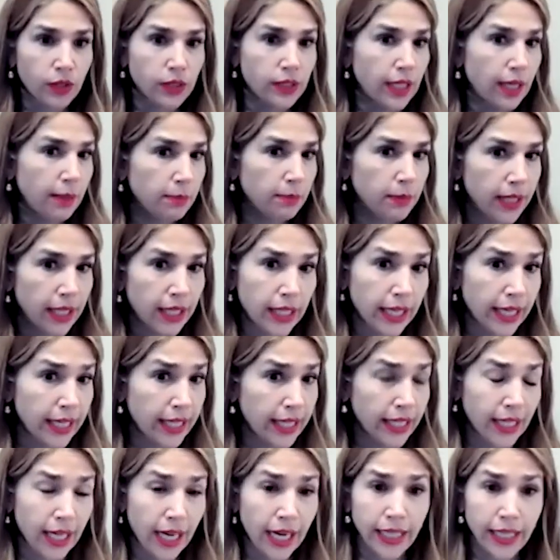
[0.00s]
Same thing like
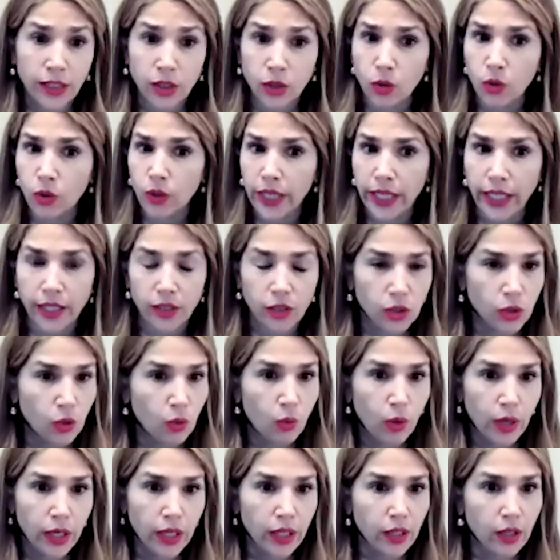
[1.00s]
in high school, kids don't
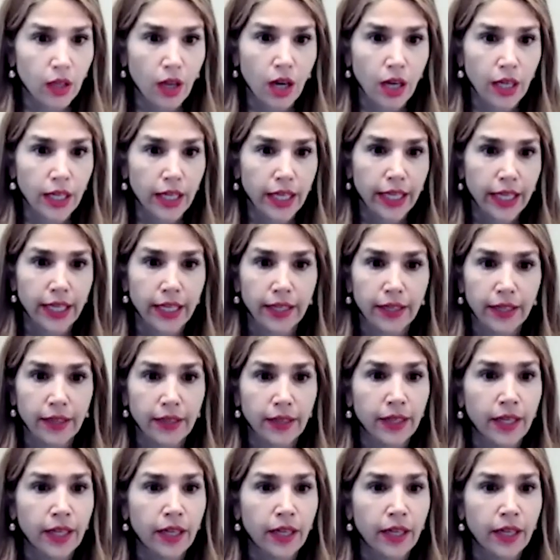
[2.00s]
want to log in.